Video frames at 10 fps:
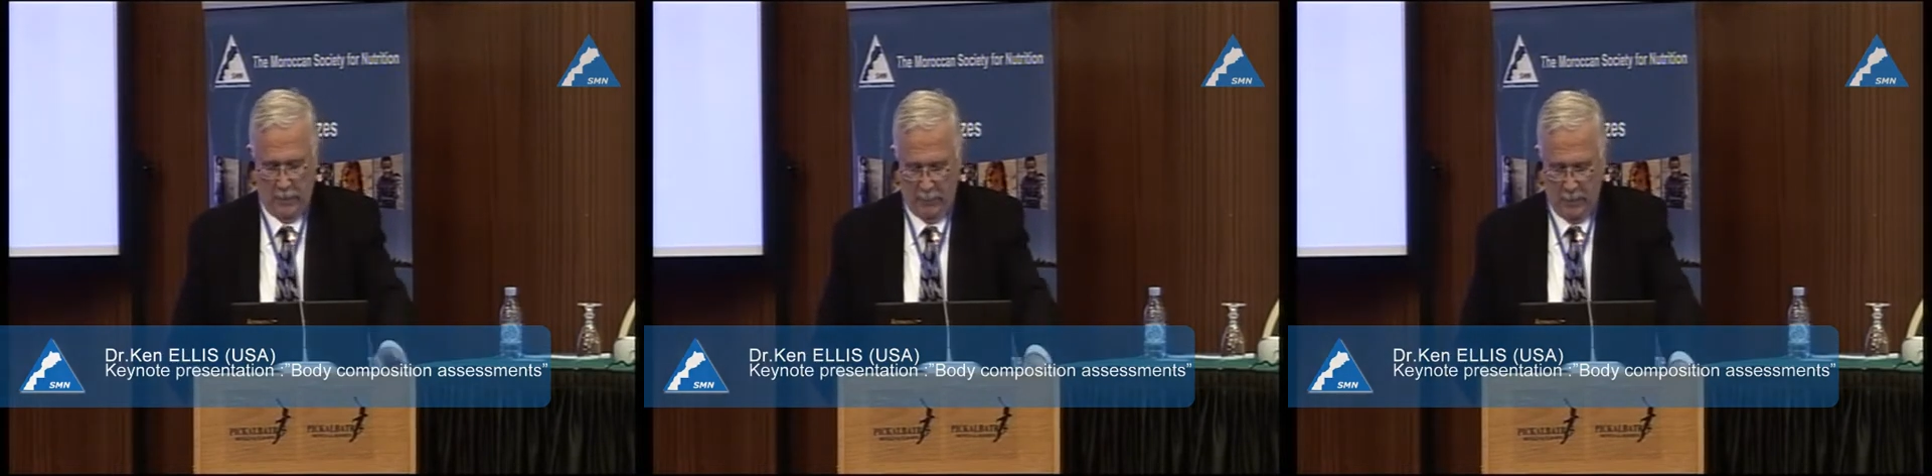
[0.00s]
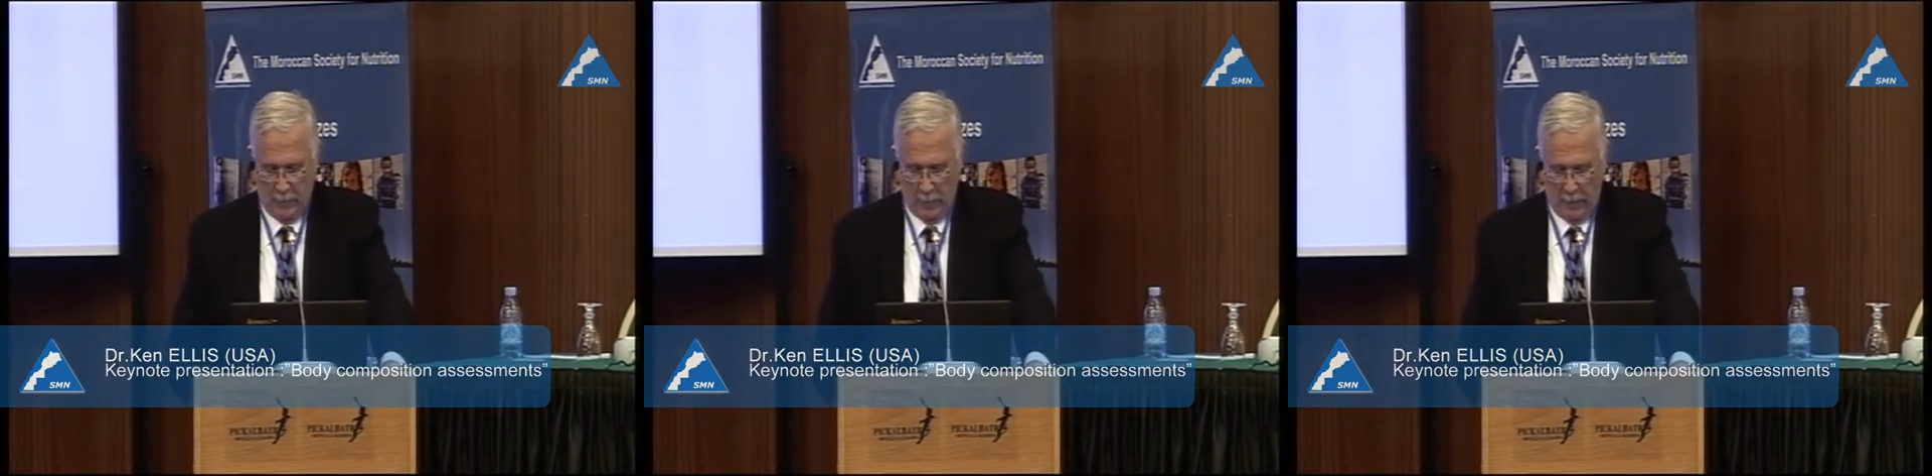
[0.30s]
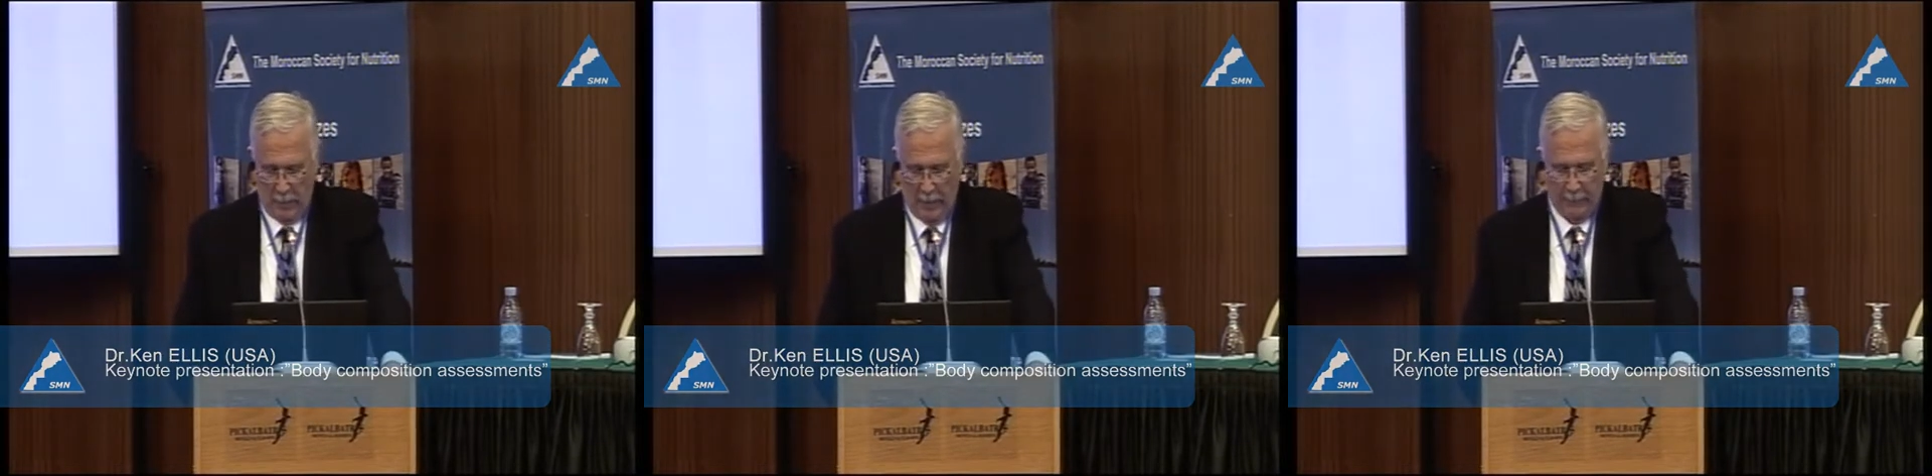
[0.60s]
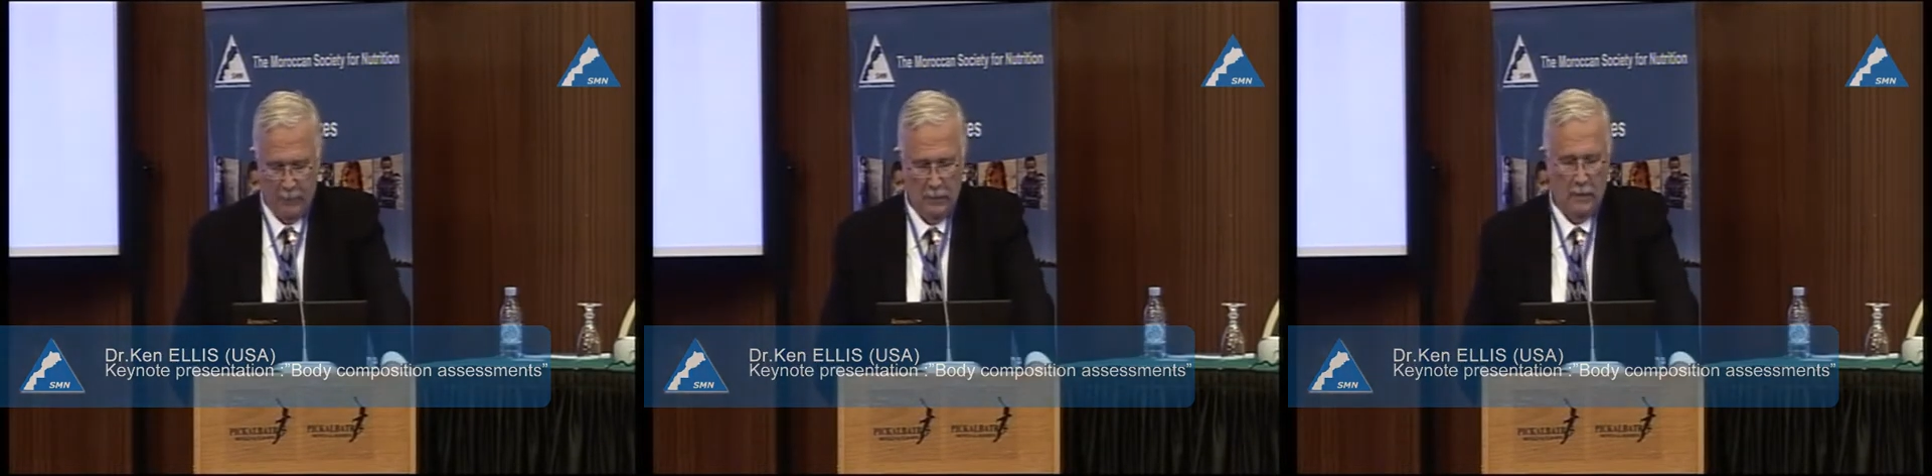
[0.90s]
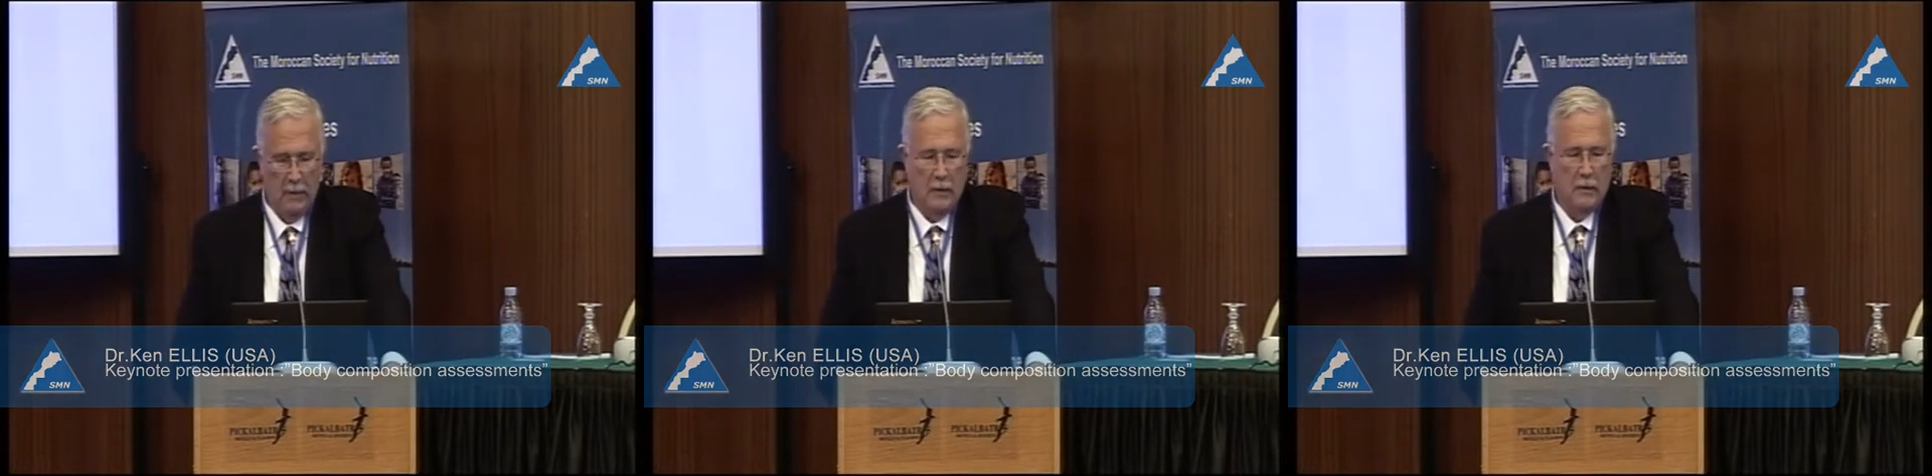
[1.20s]
image up on the left,
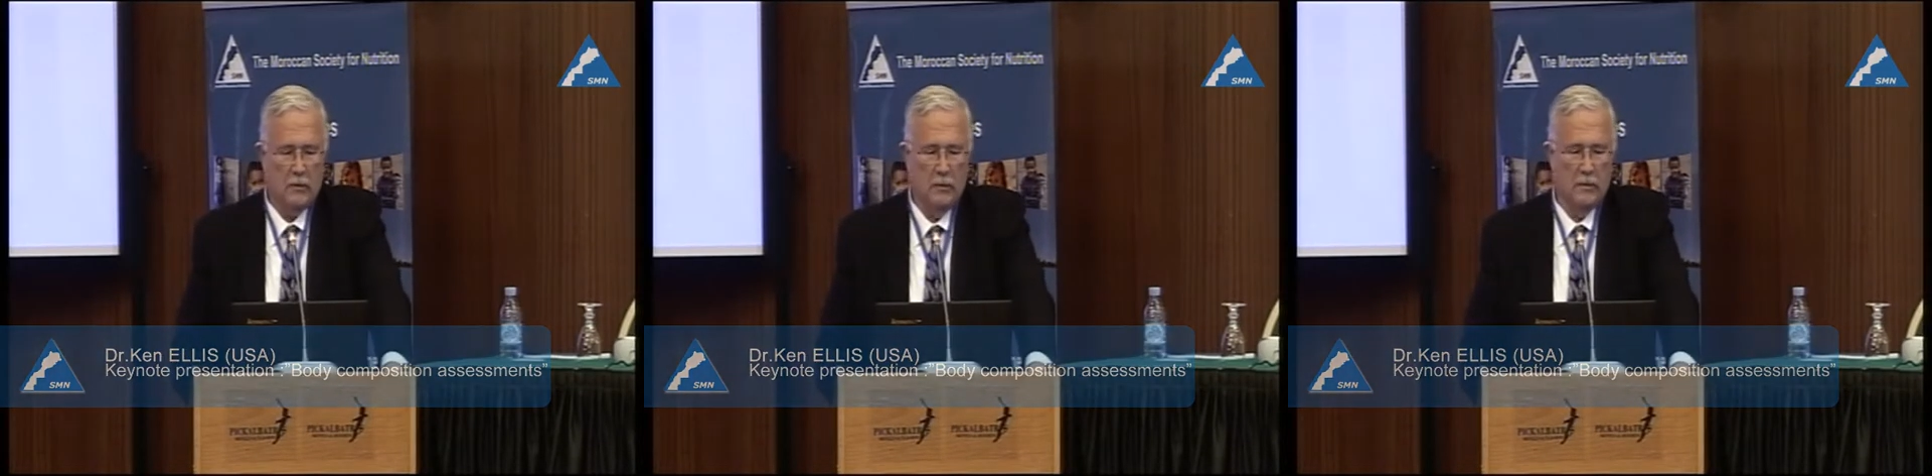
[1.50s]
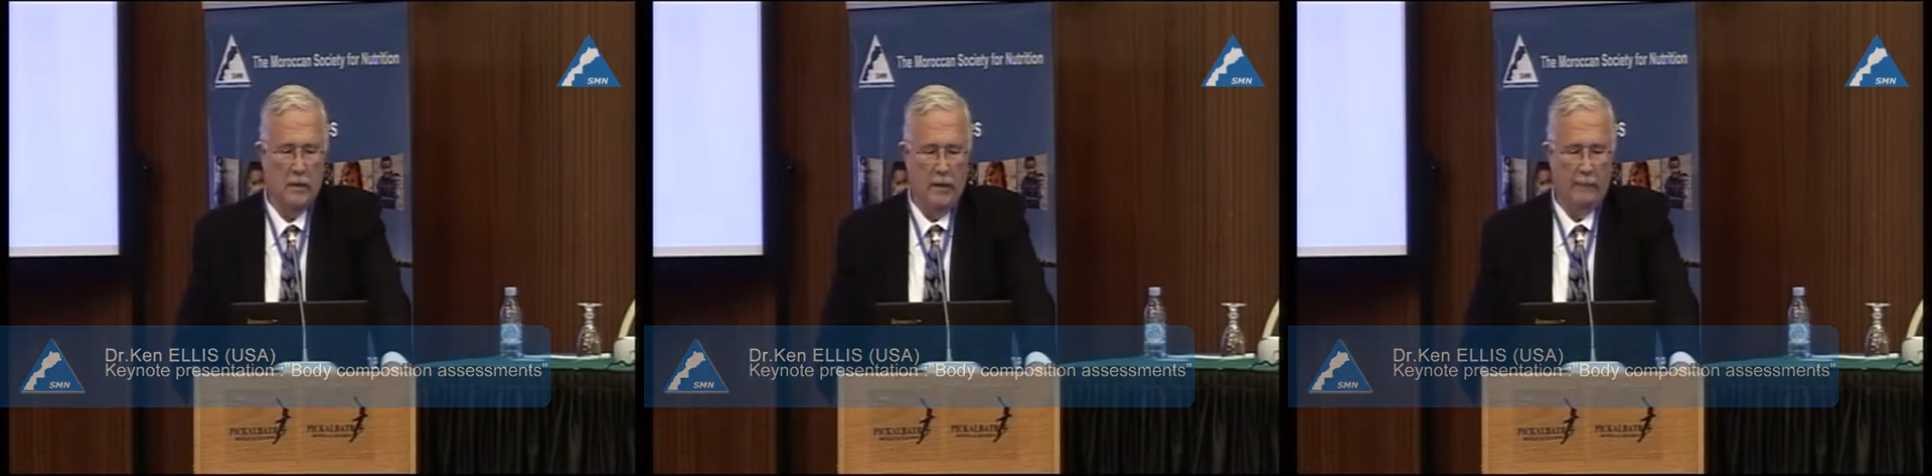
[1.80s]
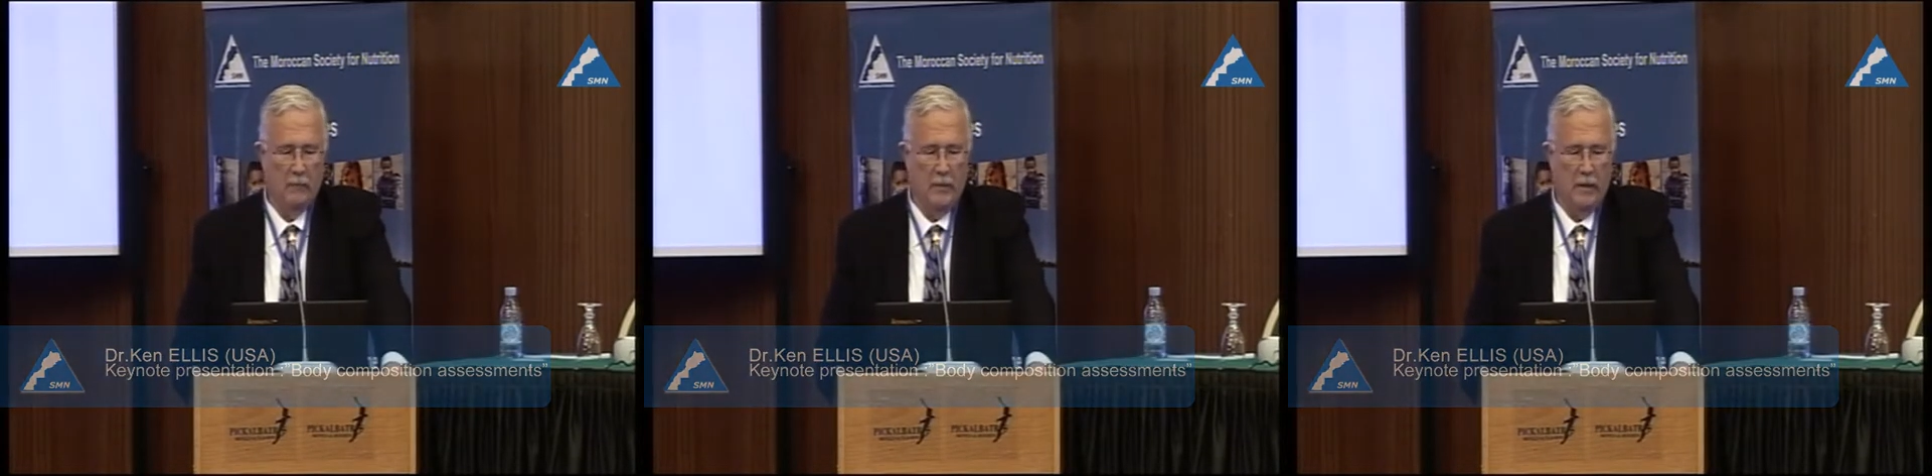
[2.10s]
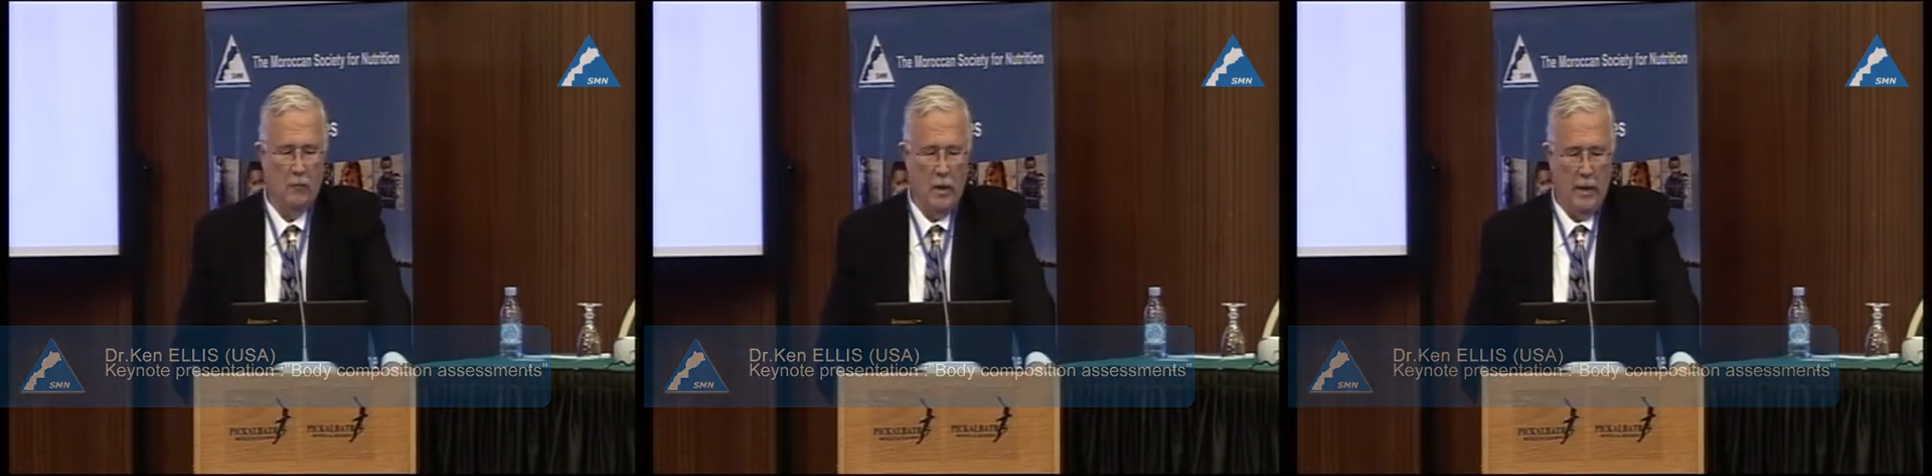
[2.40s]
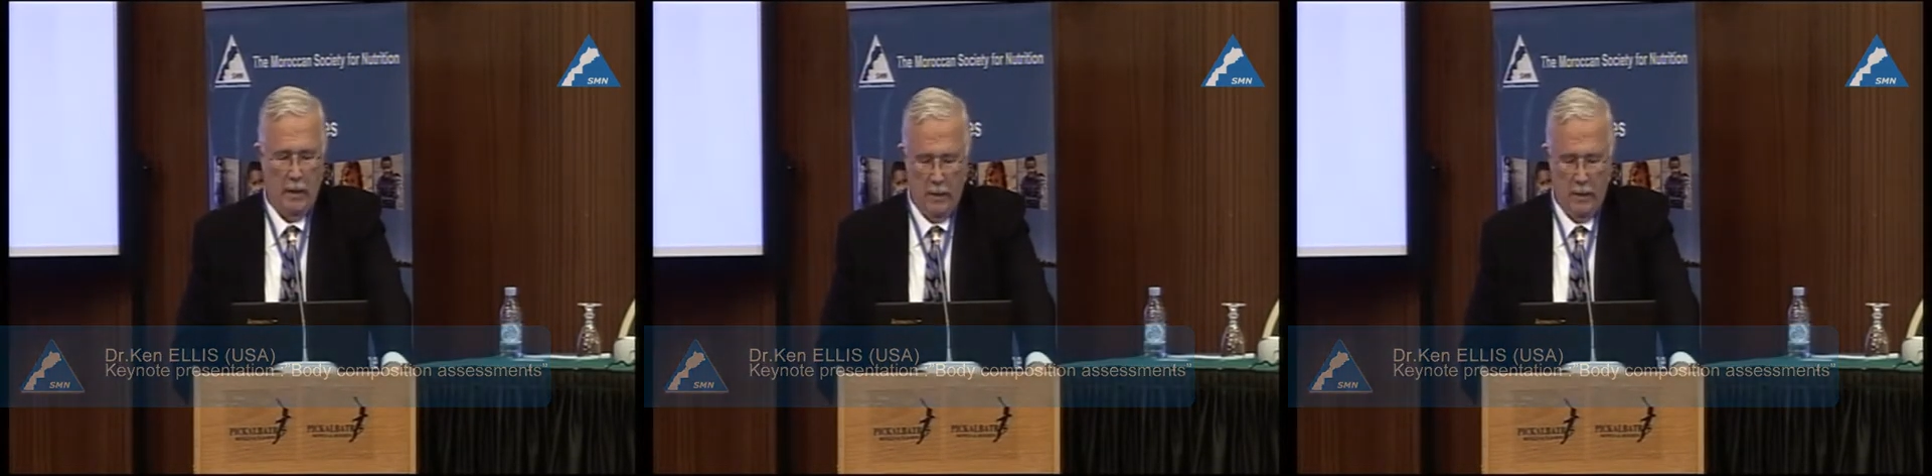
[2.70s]
shows an infant being weighed.